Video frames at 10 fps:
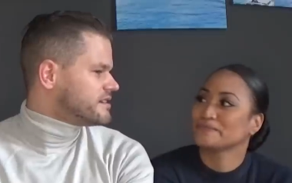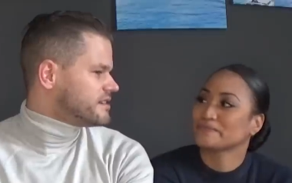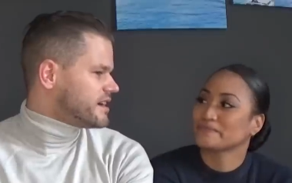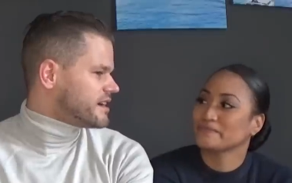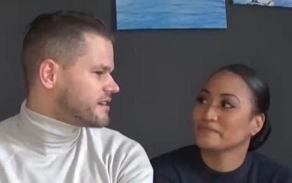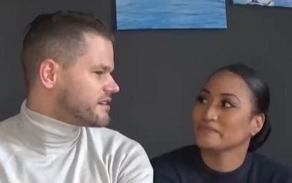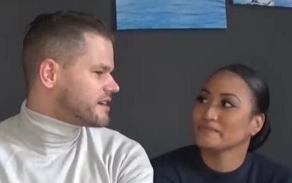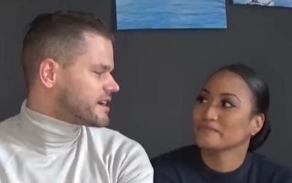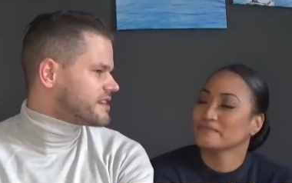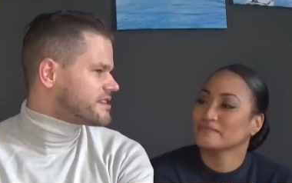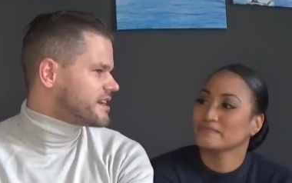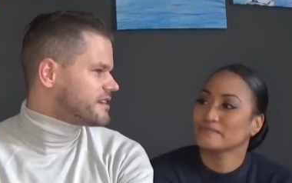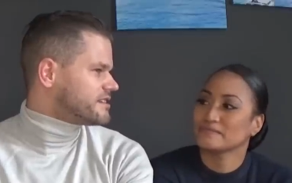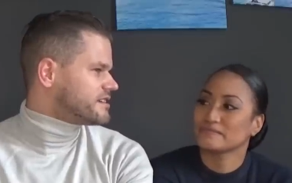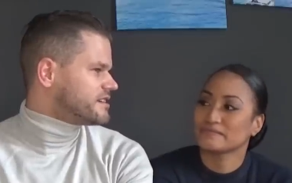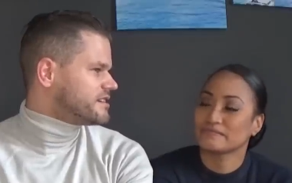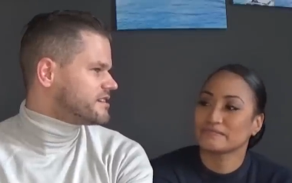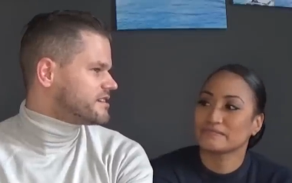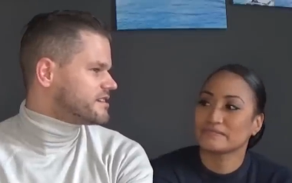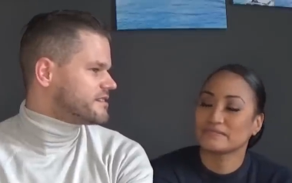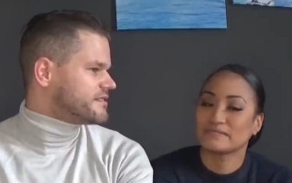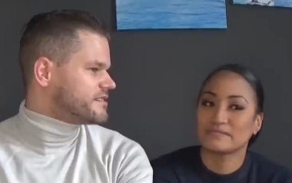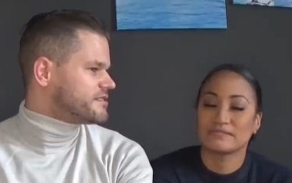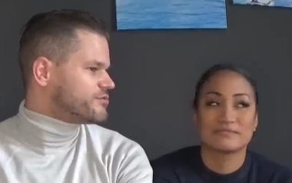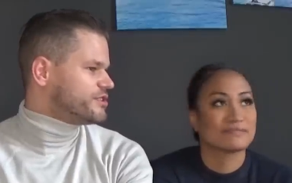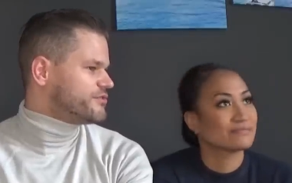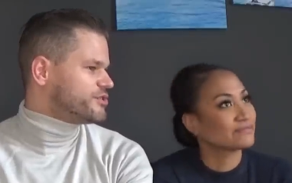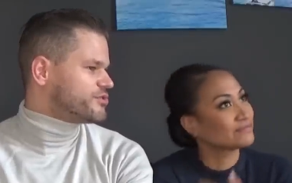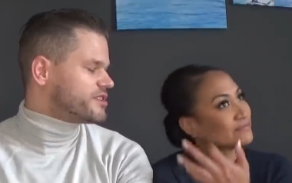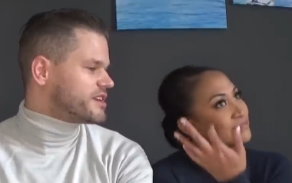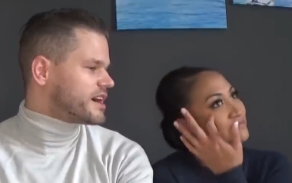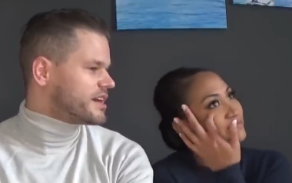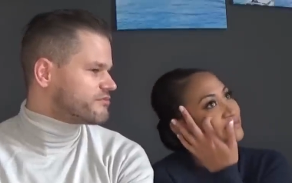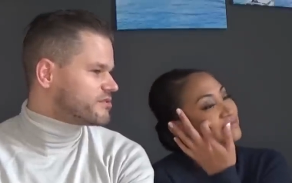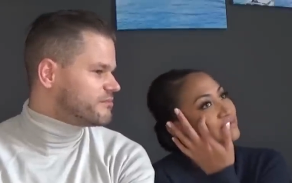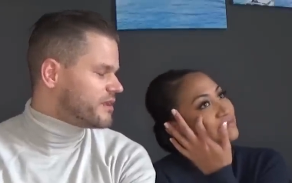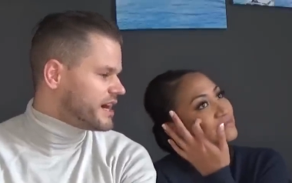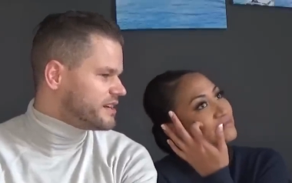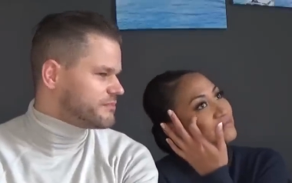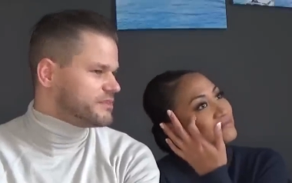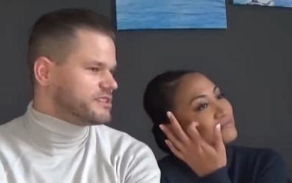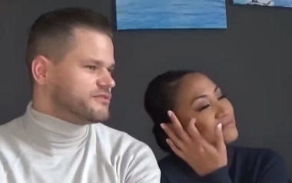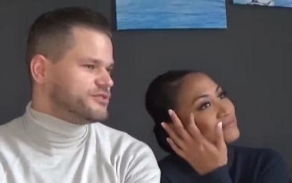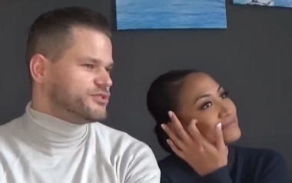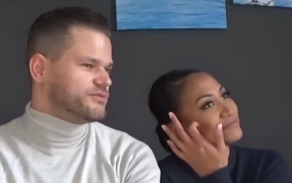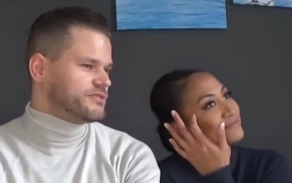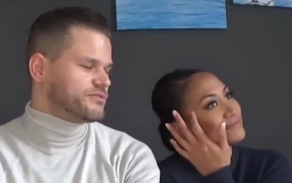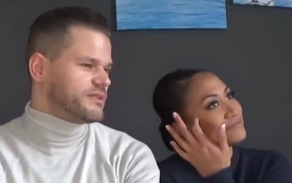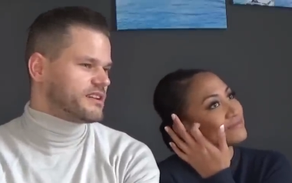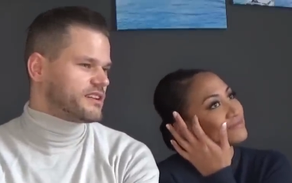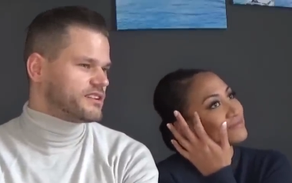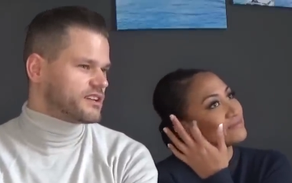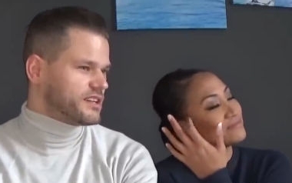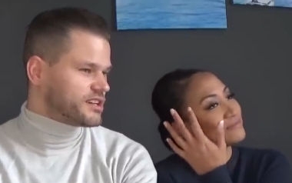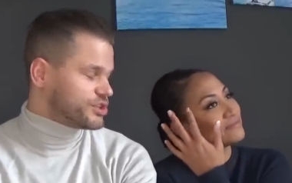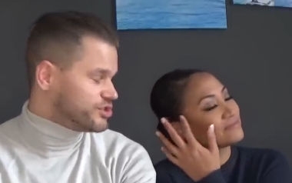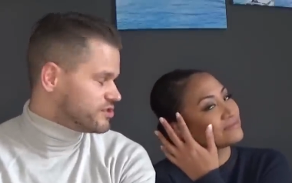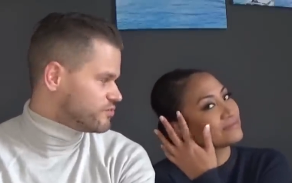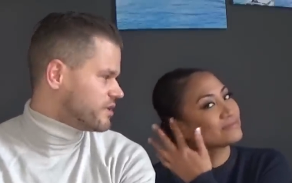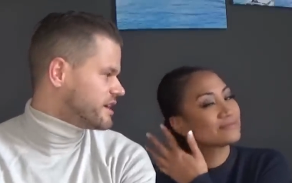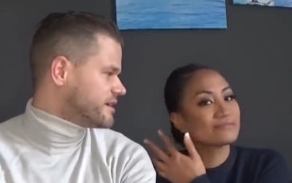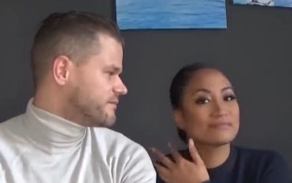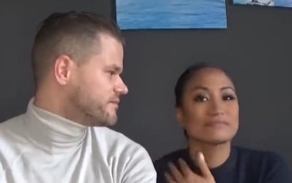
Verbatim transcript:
Speaker 1: Yeah, like I said in the in the review, she kind of reminded me of you as well in a in a good way.